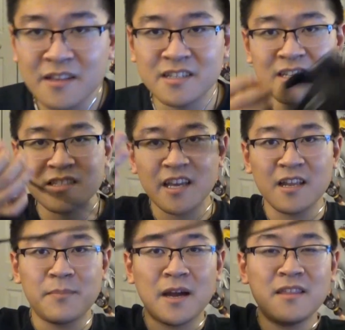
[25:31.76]

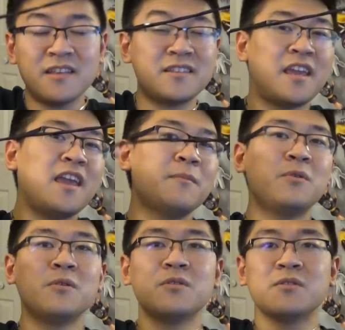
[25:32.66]
dictated by these
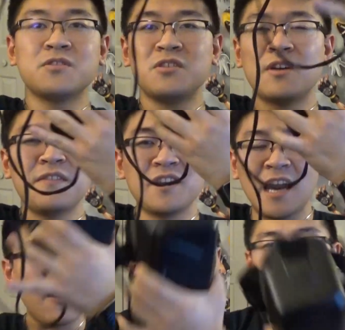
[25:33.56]
cables. You don't have to
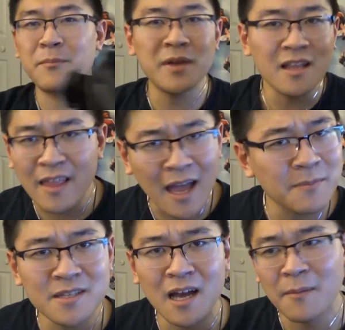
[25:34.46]
carry around a big
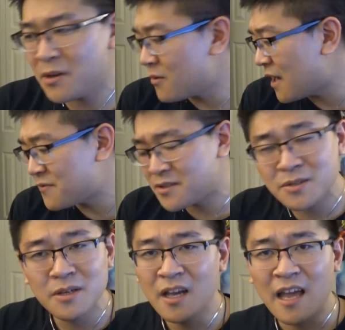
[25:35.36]
laptop. You don't have
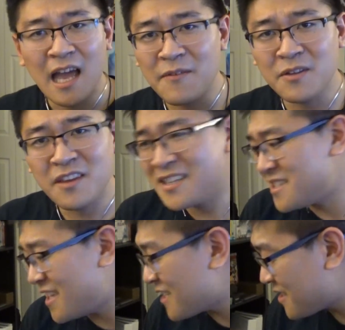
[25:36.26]
to have a
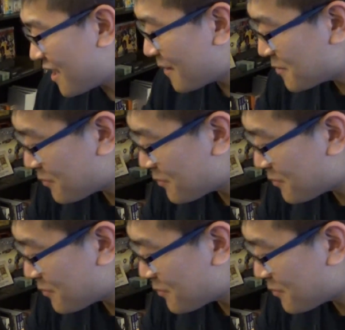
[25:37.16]
nice desktop to